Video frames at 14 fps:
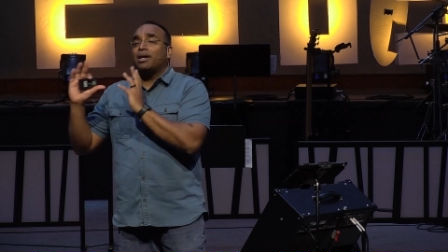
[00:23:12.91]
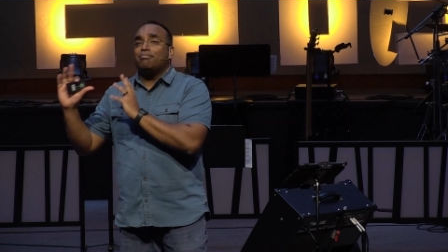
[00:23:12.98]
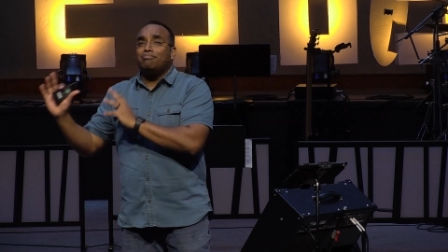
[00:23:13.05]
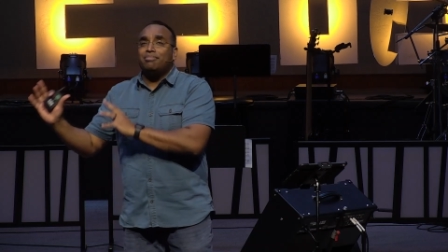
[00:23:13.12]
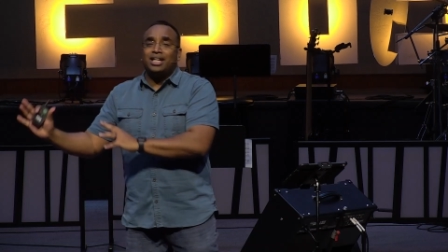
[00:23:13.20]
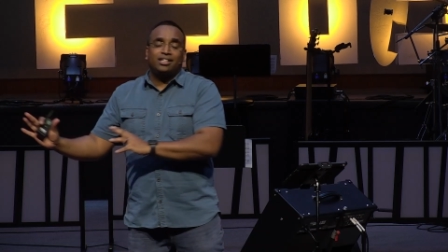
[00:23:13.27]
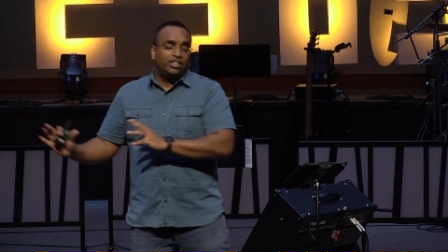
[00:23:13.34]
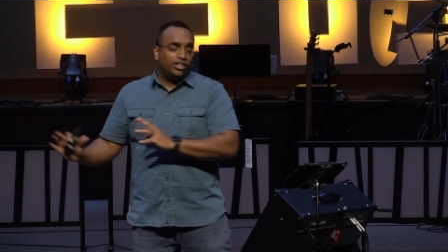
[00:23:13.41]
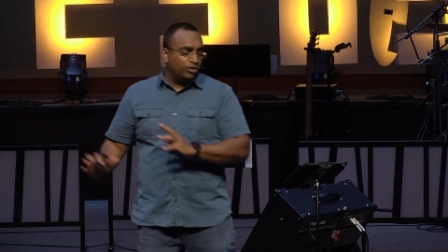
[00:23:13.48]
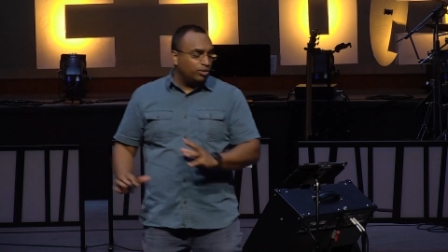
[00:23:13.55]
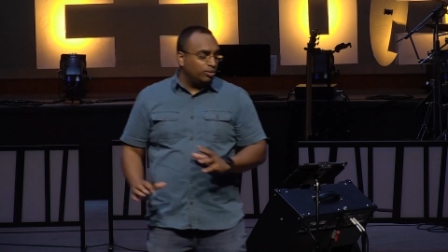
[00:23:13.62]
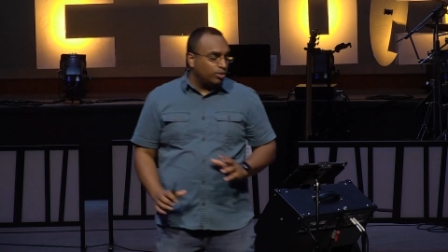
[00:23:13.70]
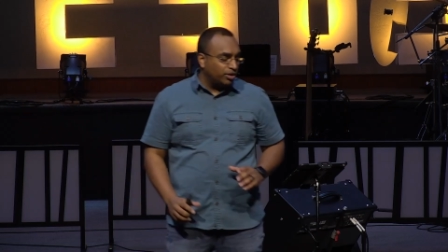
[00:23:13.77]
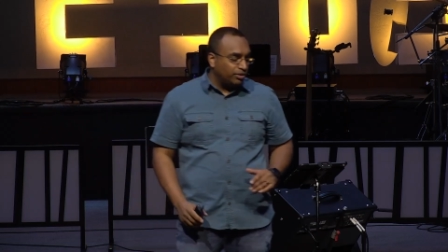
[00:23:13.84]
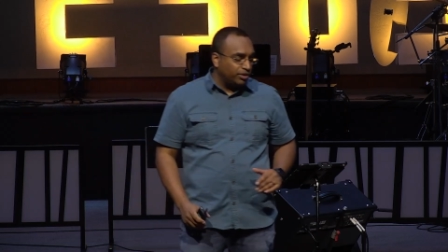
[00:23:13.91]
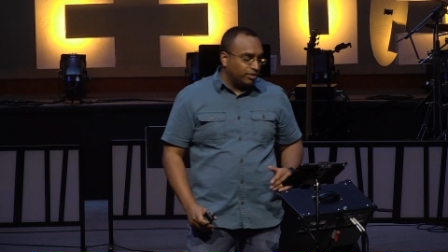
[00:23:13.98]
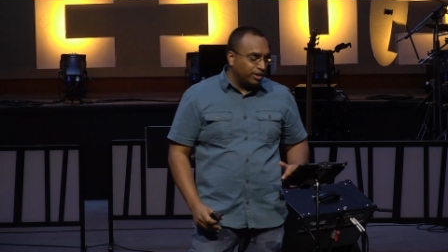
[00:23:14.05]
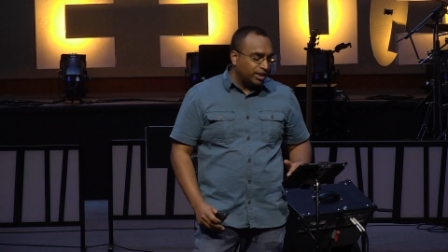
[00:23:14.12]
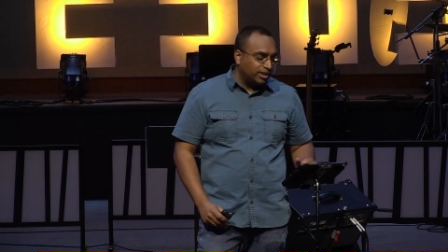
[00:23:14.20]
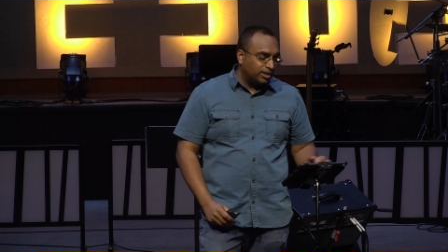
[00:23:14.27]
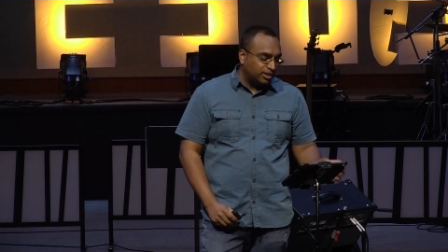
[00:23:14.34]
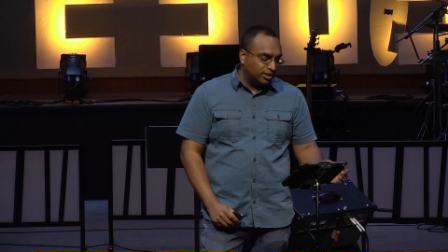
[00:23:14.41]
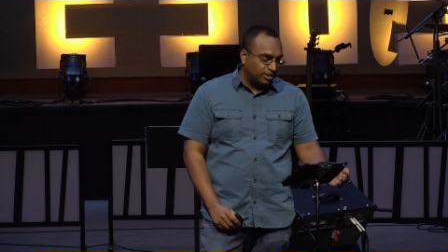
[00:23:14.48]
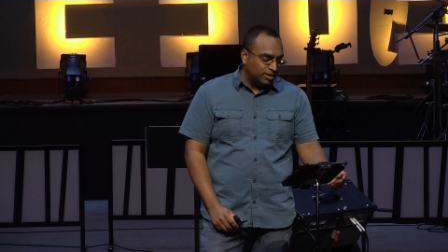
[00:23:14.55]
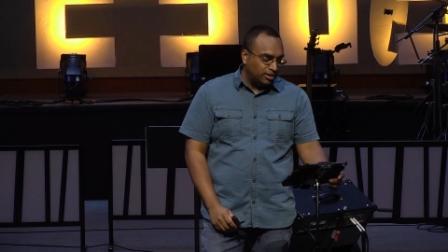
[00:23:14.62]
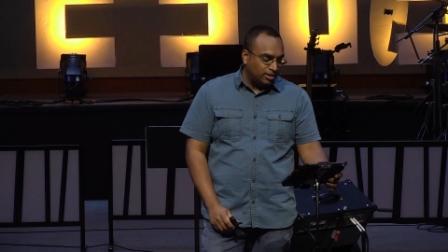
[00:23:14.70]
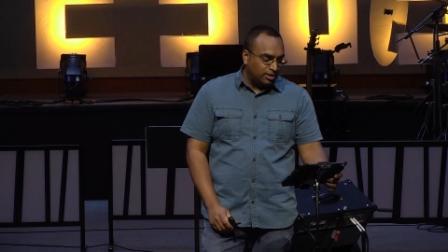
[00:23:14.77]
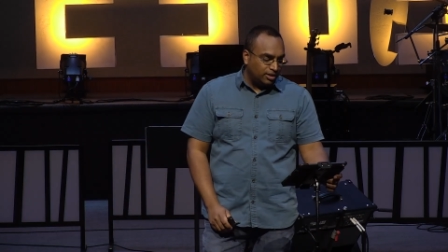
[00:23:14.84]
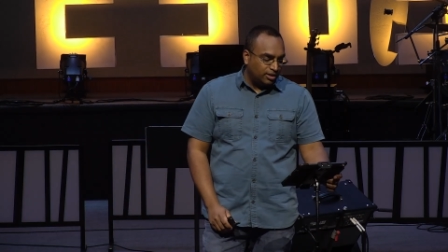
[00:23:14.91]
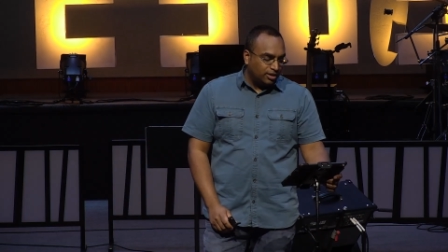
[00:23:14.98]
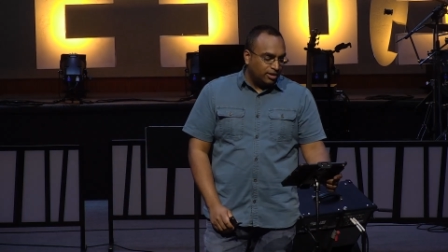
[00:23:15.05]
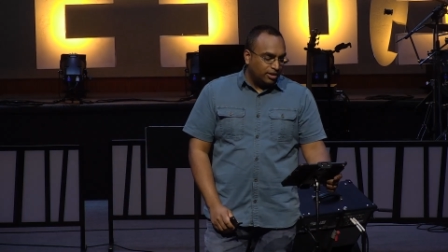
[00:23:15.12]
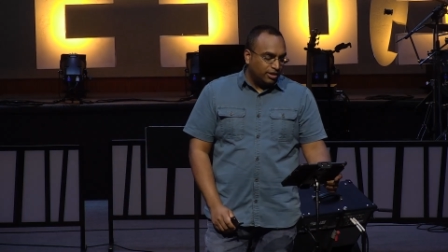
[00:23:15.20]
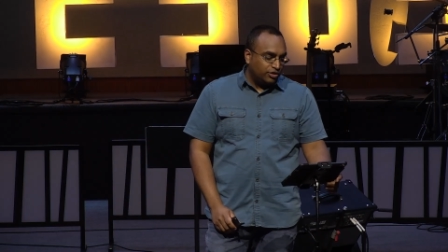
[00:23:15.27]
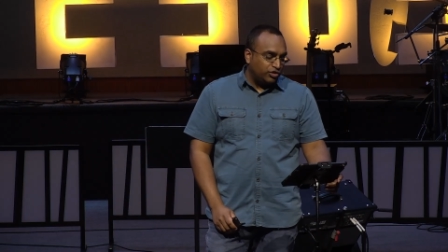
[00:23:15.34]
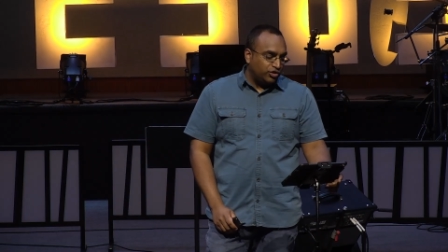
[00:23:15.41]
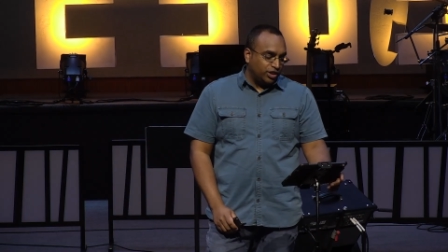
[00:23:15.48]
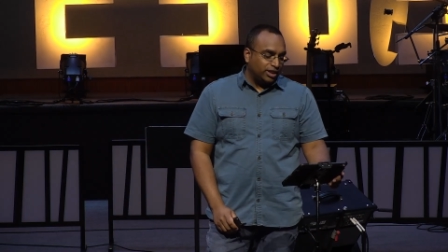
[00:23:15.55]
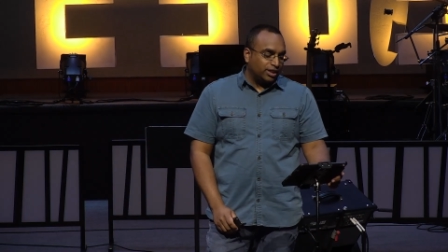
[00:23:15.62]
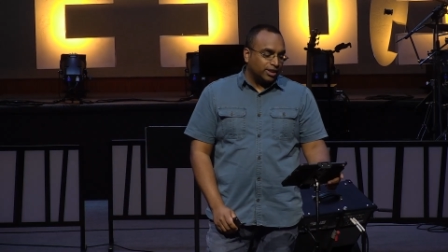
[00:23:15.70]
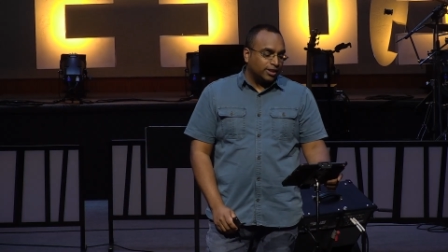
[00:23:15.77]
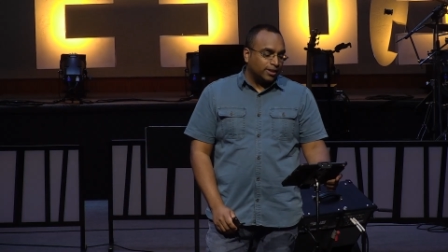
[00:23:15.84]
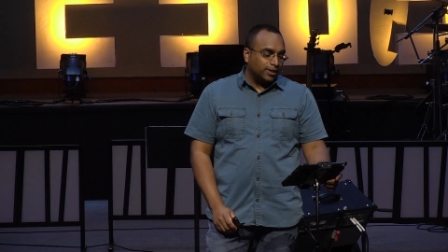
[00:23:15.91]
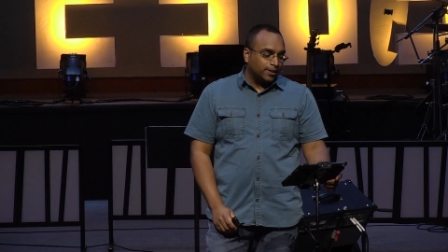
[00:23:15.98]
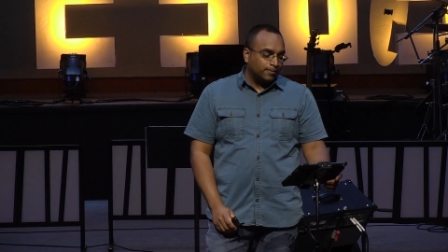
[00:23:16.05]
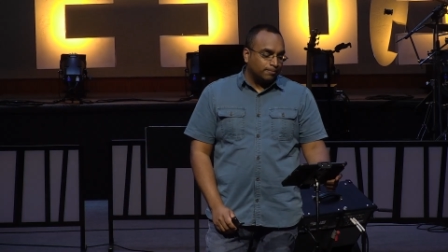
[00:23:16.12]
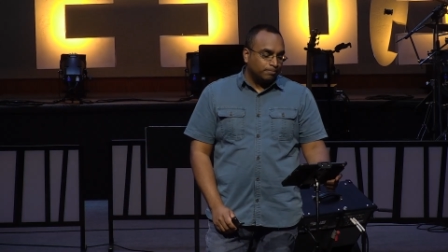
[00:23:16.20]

amazing reward there is Jesus.